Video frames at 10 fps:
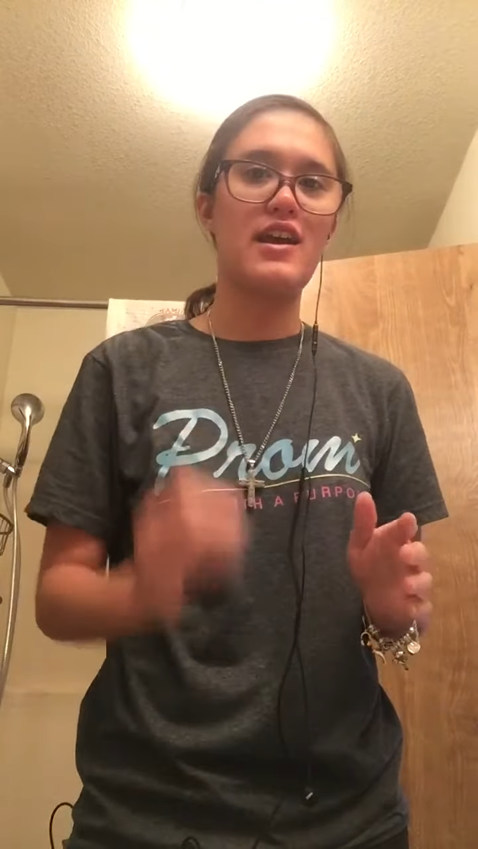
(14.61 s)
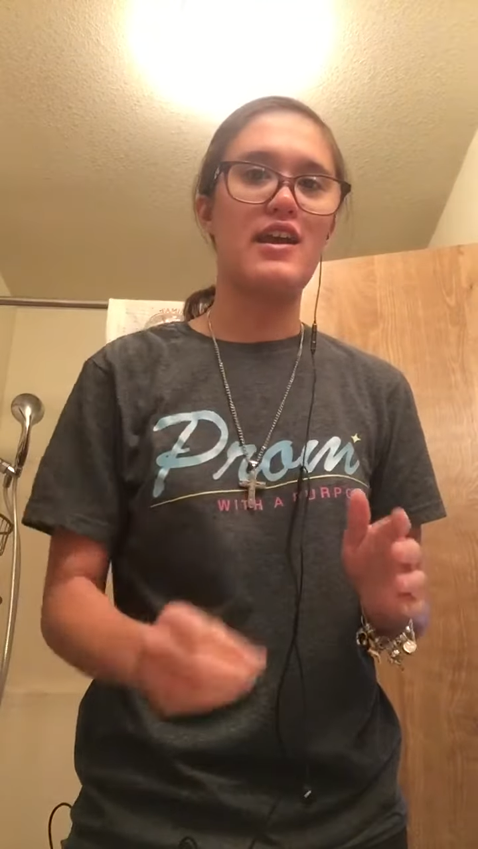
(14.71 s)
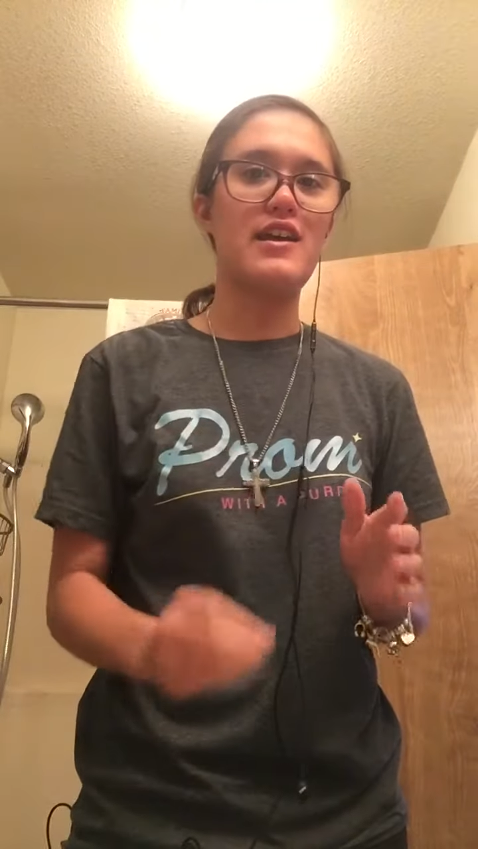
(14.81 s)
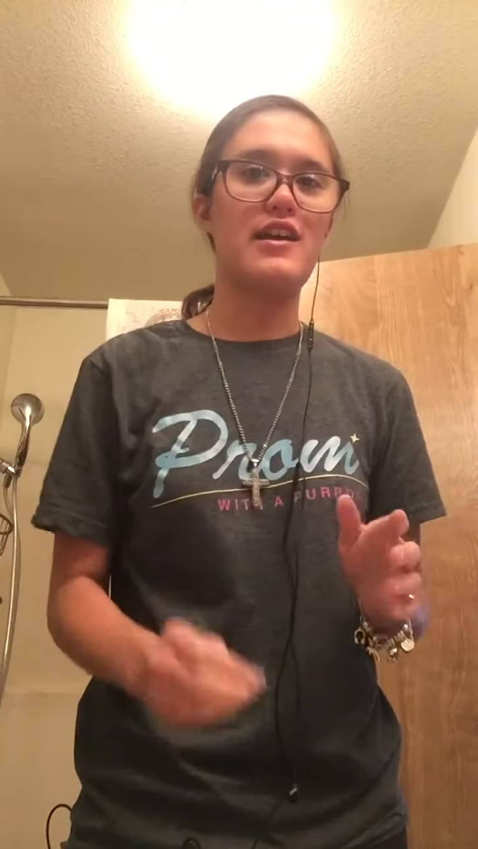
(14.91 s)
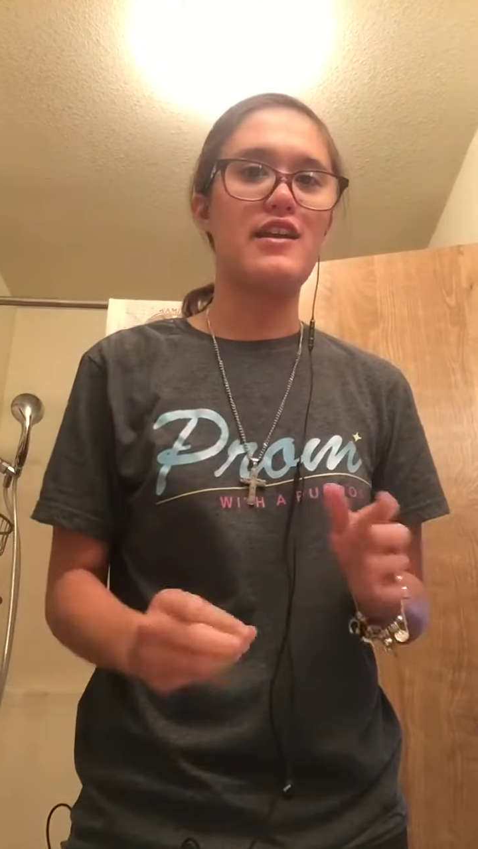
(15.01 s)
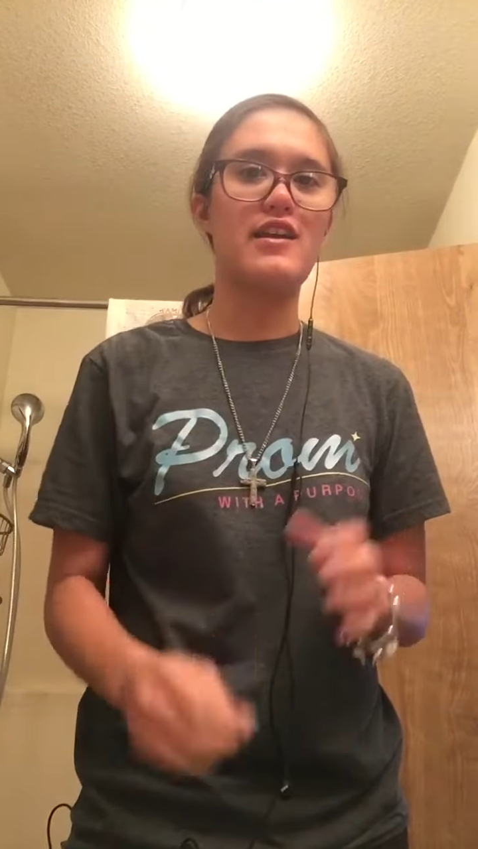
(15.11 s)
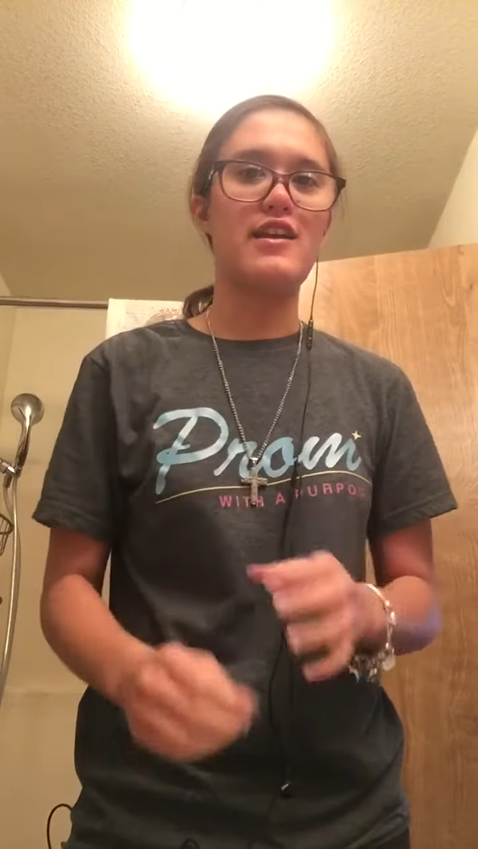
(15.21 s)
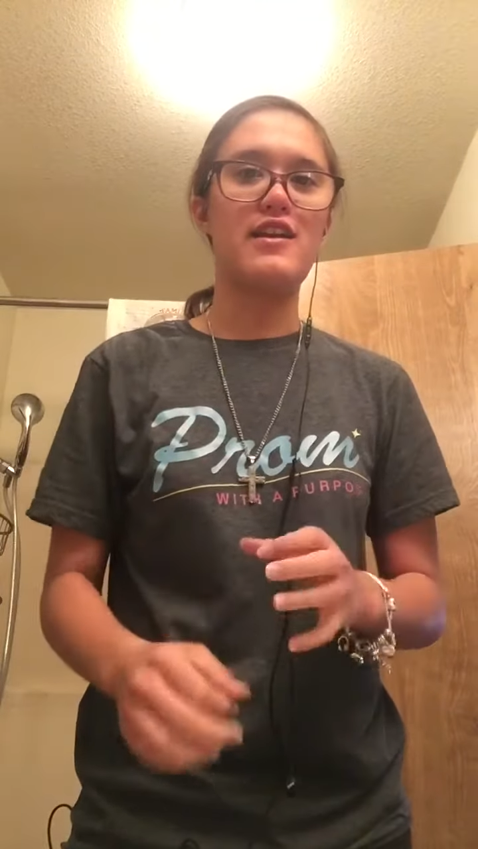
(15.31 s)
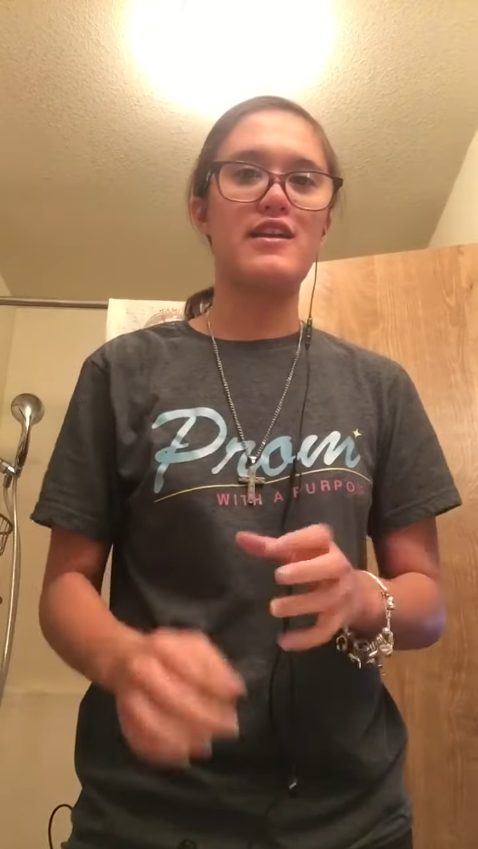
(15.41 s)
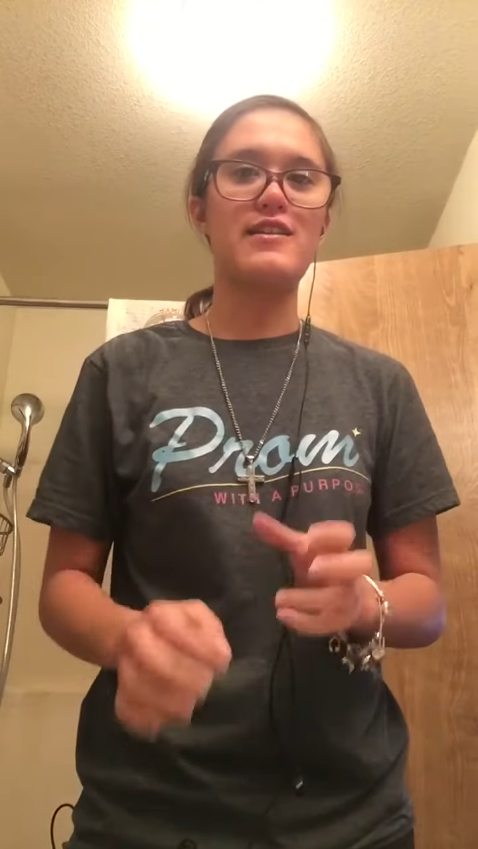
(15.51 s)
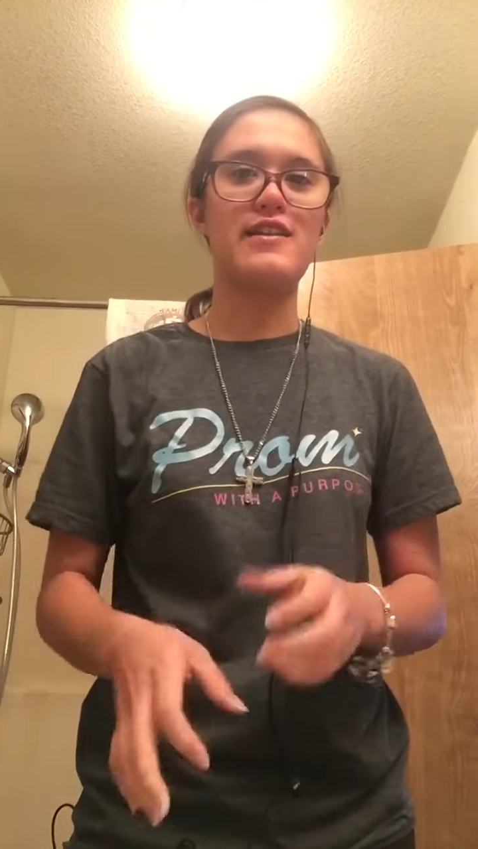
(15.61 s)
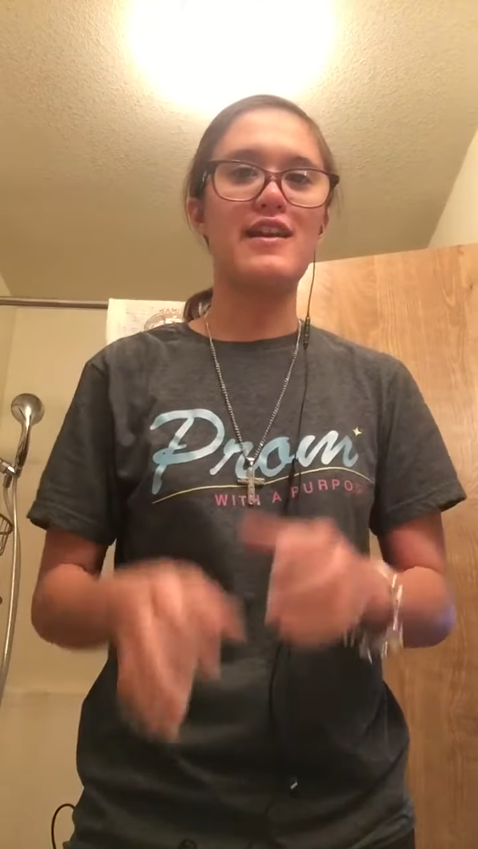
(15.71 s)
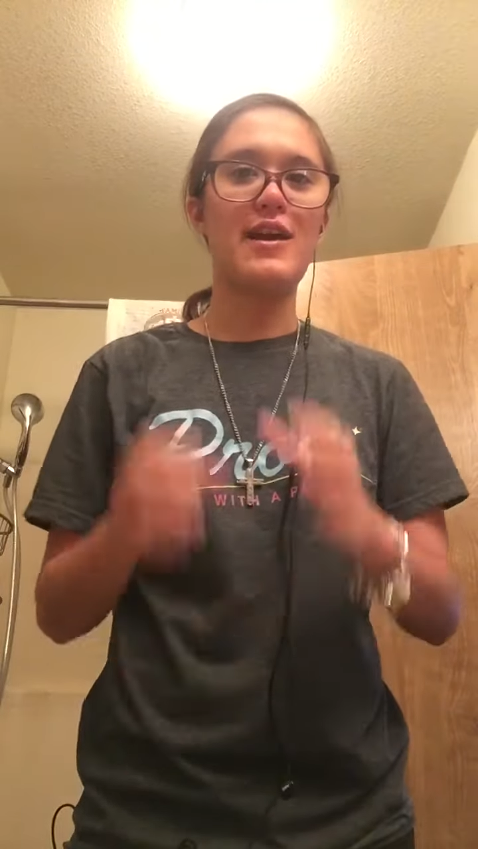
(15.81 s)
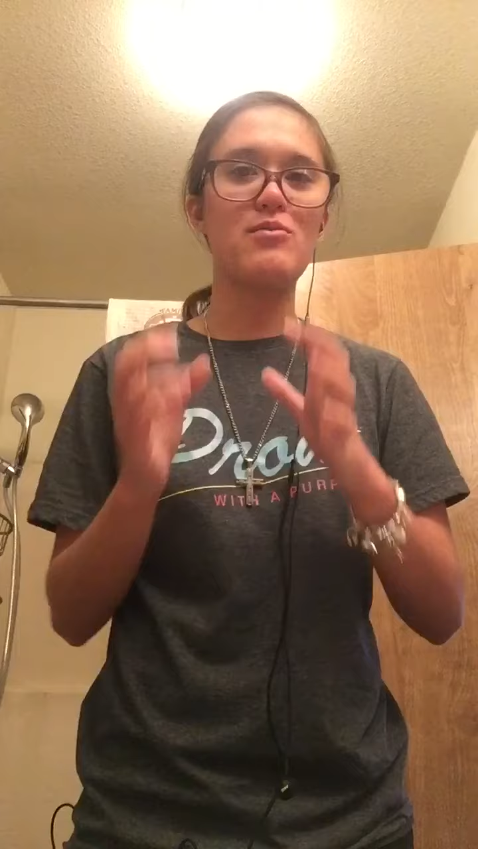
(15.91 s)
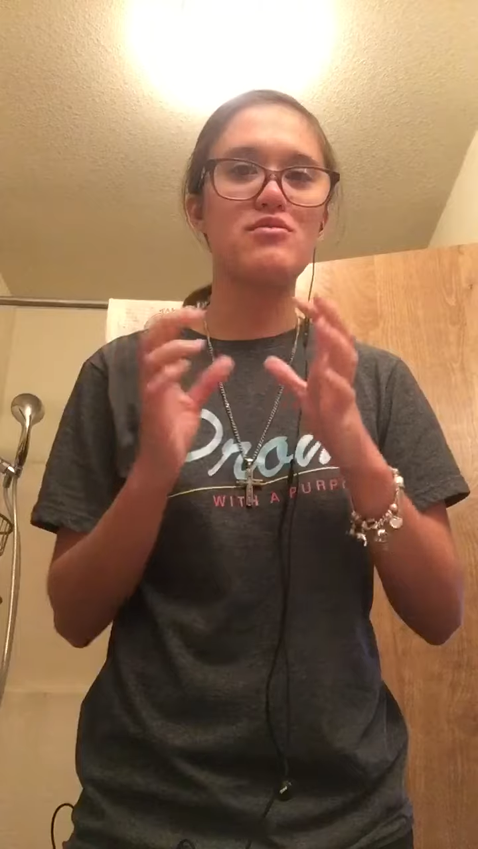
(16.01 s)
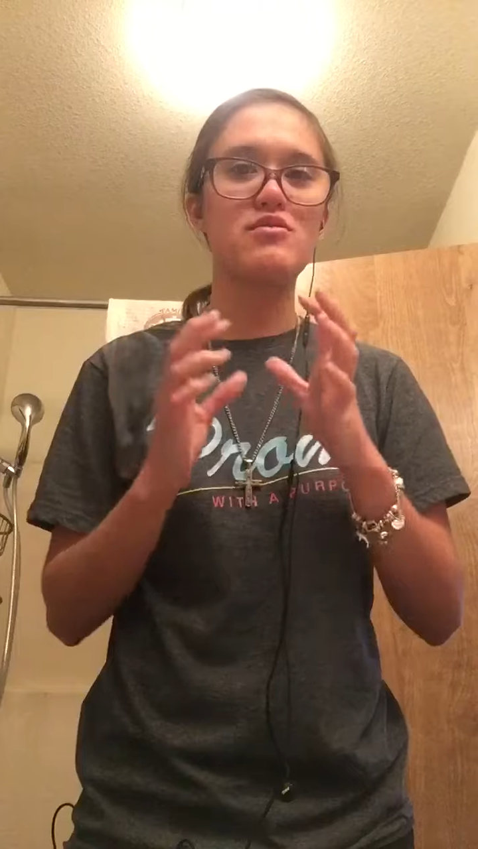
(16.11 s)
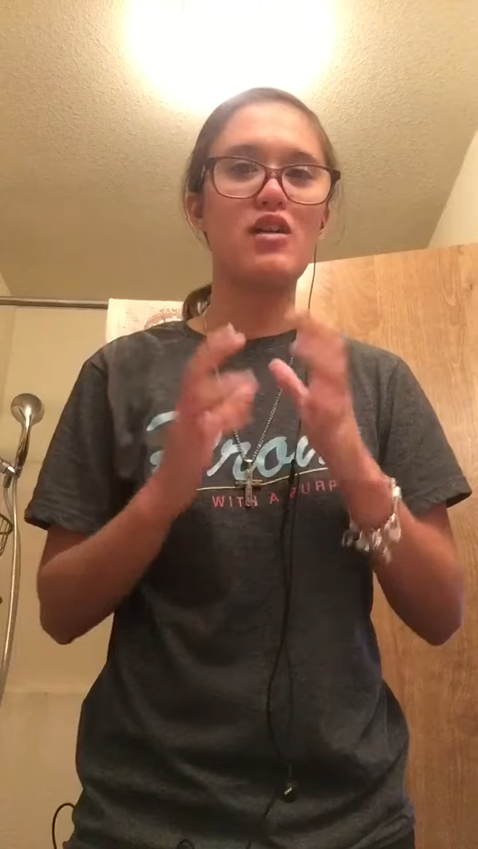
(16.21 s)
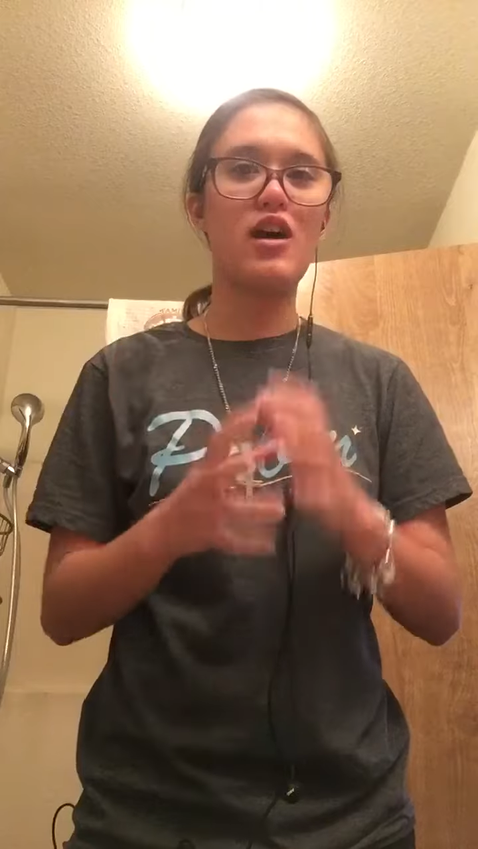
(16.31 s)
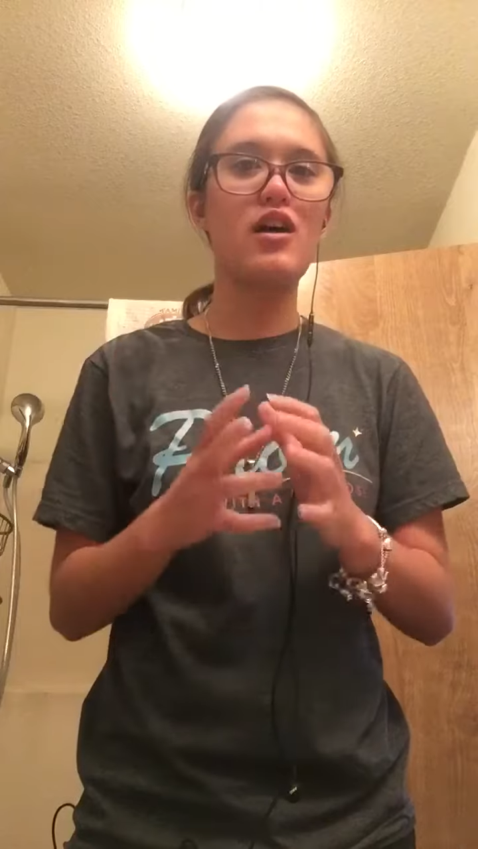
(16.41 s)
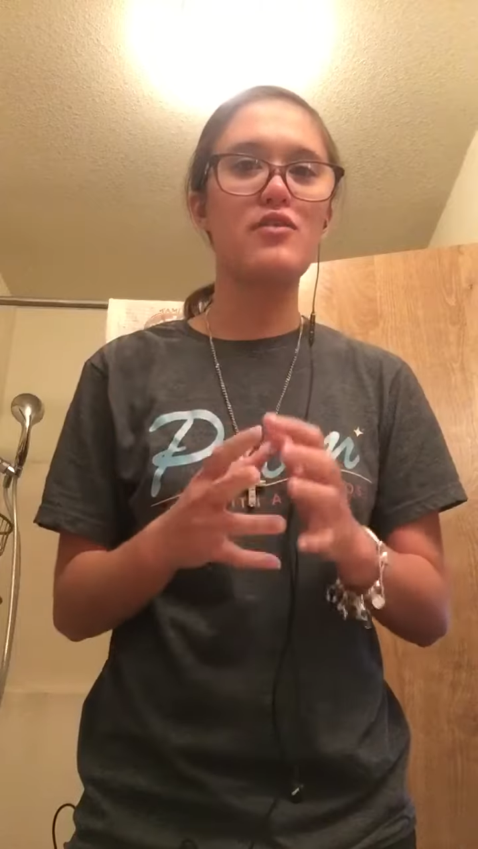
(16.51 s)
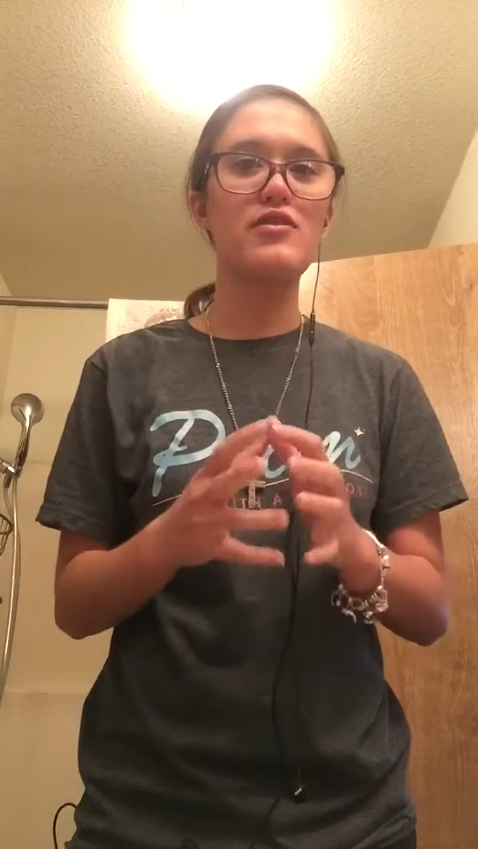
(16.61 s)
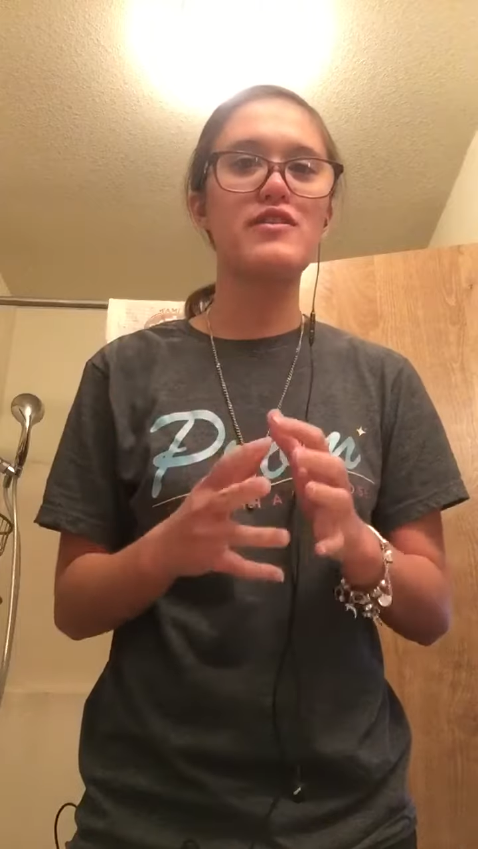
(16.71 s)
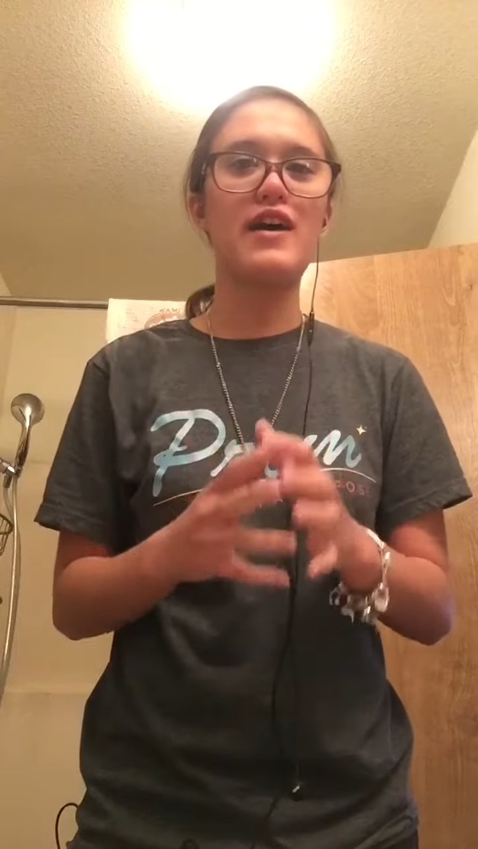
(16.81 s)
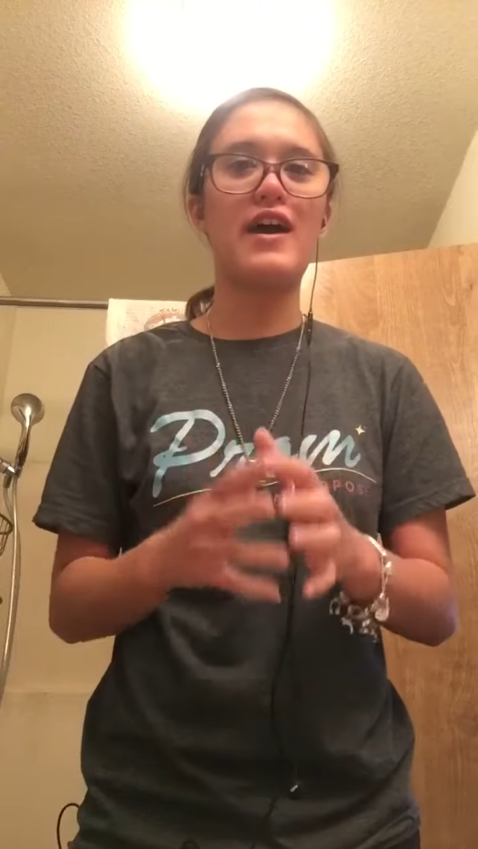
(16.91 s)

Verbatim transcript: And, and, and I'm sorry